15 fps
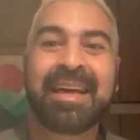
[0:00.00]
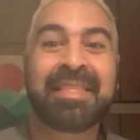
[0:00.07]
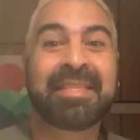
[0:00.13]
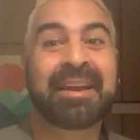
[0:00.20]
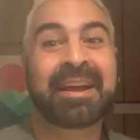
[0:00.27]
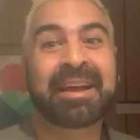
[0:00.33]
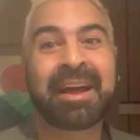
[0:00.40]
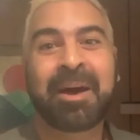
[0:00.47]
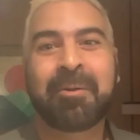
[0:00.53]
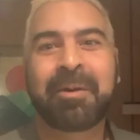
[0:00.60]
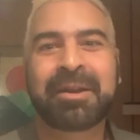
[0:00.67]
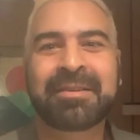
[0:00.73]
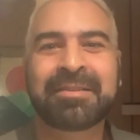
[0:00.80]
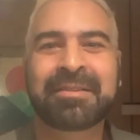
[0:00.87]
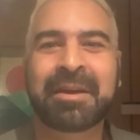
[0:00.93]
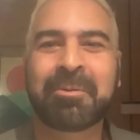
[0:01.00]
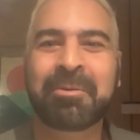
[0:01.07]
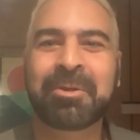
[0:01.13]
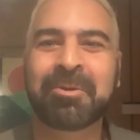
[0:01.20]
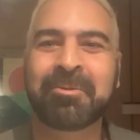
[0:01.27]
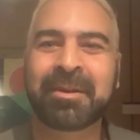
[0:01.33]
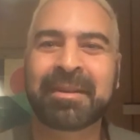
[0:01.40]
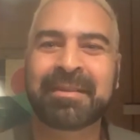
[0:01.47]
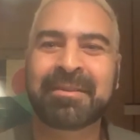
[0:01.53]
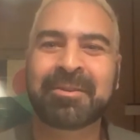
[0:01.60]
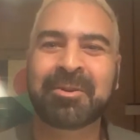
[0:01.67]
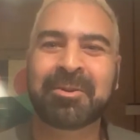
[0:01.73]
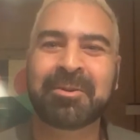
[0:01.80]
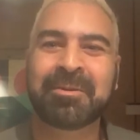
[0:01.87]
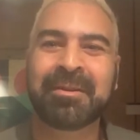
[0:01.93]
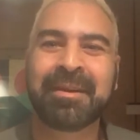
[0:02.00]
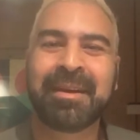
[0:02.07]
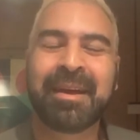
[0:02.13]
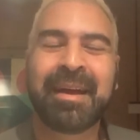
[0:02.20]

that I can't wait to share with you really soon.